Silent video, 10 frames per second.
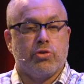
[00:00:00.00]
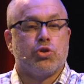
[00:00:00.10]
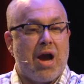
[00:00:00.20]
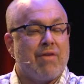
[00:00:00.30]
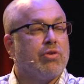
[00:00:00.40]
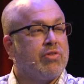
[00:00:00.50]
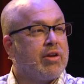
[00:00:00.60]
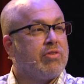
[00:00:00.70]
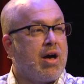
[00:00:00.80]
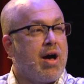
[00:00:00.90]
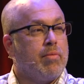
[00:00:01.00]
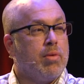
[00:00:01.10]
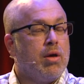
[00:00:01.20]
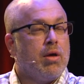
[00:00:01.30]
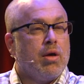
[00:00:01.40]
two drivers at a time,
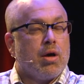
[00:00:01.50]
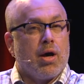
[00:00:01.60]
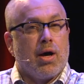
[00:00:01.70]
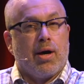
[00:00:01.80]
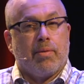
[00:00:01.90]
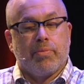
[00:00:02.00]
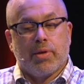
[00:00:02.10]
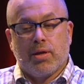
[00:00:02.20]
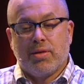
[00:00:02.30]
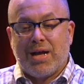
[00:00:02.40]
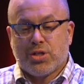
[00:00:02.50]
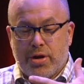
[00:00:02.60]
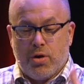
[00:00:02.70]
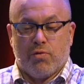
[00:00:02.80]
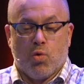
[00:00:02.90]
not
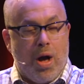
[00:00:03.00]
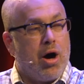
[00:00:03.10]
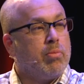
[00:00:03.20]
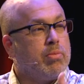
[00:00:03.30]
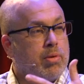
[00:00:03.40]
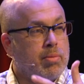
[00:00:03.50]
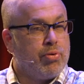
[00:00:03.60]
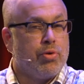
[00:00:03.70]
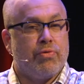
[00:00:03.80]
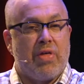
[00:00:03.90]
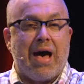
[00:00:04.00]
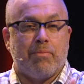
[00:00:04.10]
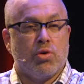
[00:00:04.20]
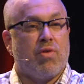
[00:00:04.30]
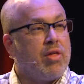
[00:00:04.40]
try to overwhelm, improve
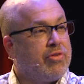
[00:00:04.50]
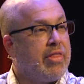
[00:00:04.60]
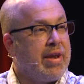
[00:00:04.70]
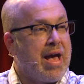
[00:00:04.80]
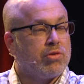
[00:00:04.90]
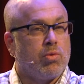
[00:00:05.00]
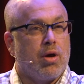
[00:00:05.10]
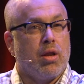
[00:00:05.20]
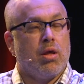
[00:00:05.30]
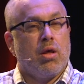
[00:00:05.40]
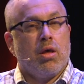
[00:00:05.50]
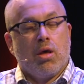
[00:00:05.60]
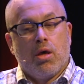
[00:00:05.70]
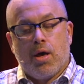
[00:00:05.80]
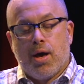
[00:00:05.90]
that, move on to the next one.
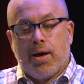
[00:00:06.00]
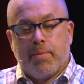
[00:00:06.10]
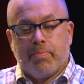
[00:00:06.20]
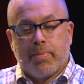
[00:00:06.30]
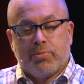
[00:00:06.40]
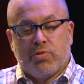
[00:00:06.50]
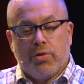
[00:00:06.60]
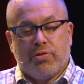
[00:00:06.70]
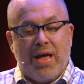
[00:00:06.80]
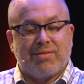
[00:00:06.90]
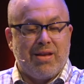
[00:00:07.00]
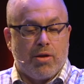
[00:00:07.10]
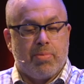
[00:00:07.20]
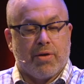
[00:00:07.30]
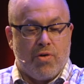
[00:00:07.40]
So that's
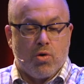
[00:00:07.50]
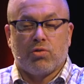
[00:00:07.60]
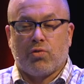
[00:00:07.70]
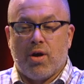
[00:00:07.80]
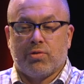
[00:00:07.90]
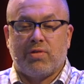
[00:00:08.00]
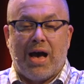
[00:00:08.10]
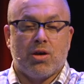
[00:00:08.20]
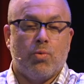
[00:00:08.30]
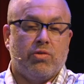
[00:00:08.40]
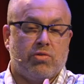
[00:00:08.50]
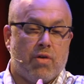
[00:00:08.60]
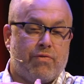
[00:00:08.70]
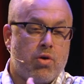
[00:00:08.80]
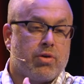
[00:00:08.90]
another big focus for us, is how can we
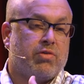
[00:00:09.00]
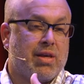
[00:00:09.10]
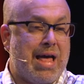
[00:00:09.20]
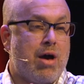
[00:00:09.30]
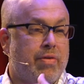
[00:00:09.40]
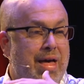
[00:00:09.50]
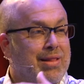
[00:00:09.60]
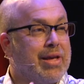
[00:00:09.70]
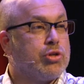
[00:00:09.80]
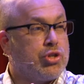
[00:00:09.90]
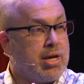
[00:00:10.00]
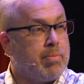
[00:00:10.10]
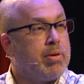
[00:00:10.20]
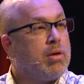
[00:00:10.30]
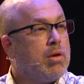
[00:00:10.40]
start focusing now on that
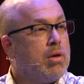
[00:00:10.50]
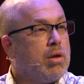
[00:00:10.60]
leadership